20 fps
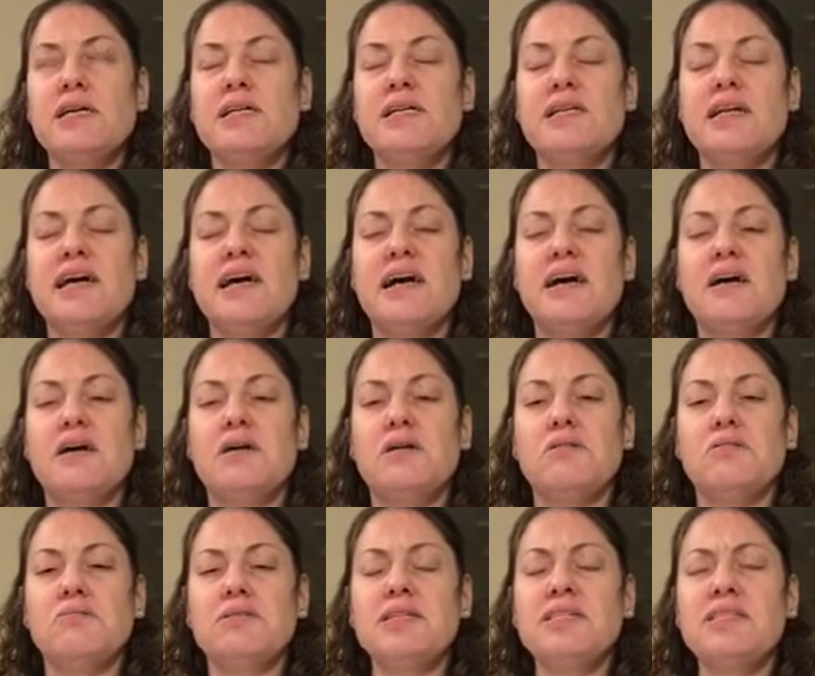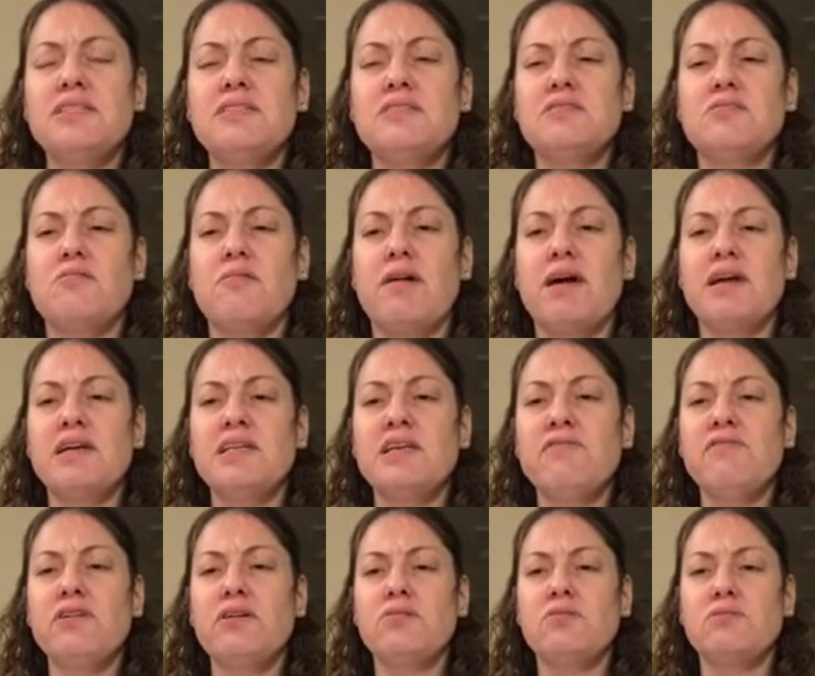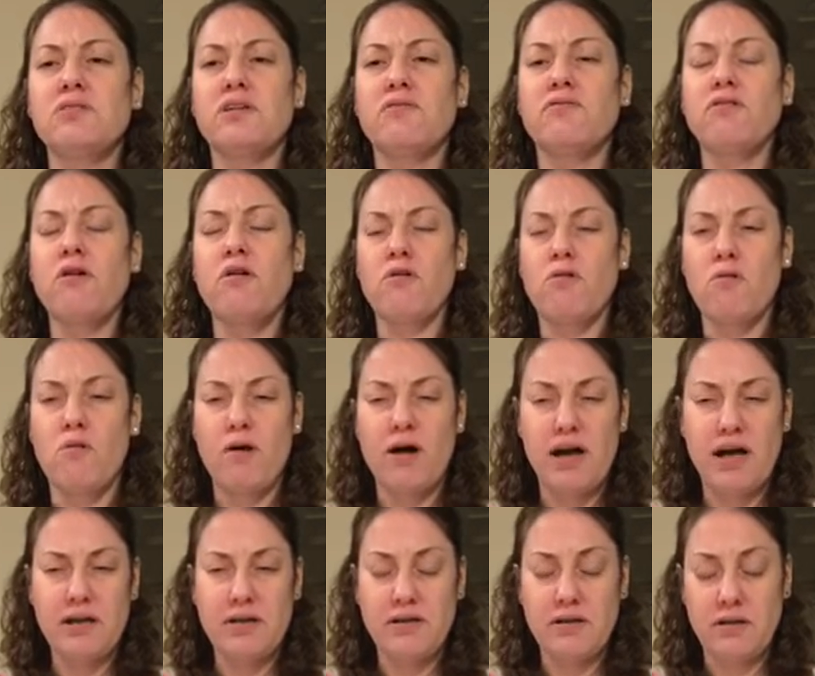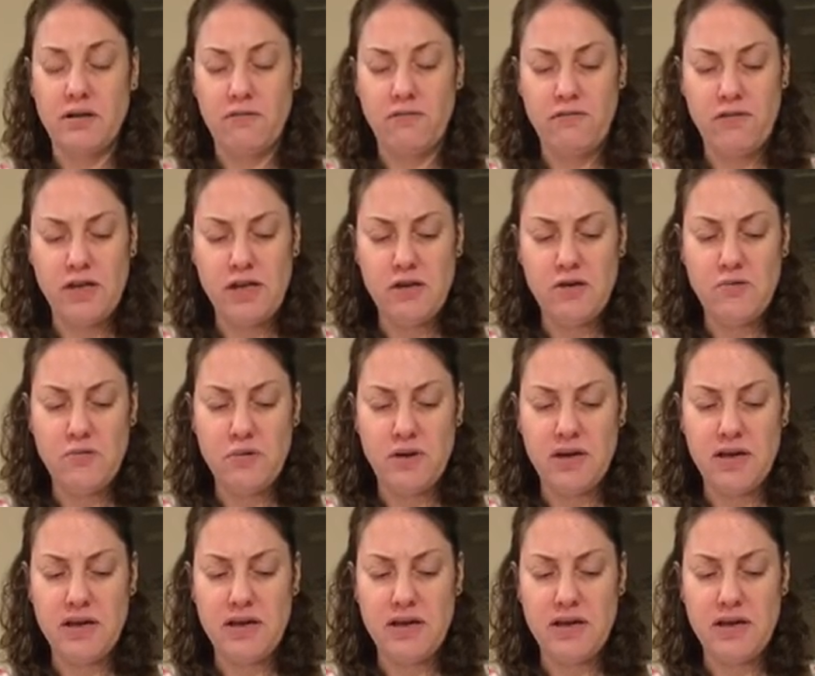Now this is quite difficult. I've got quite a few.